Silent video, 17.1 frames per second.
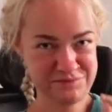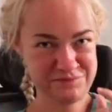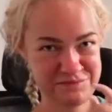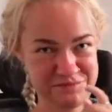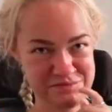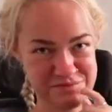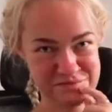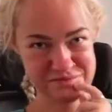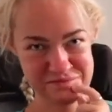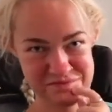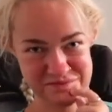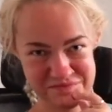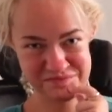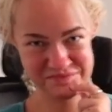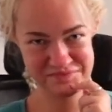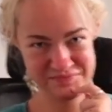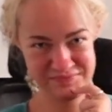I
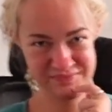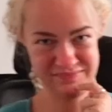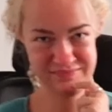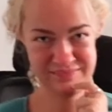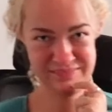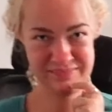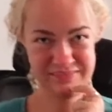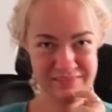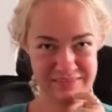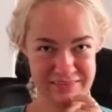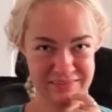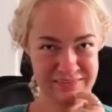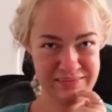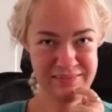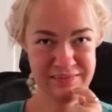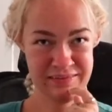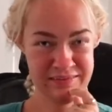put her head blankie
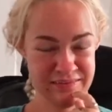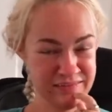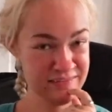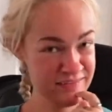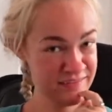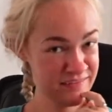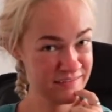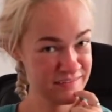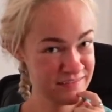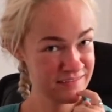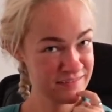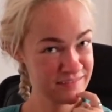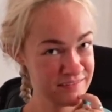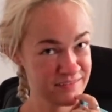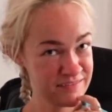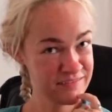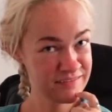down,
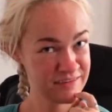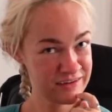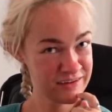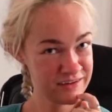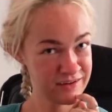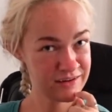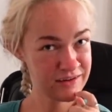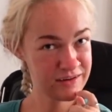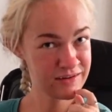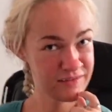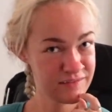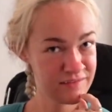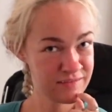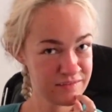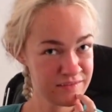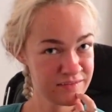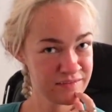put her in
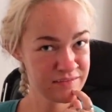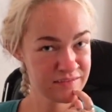bed.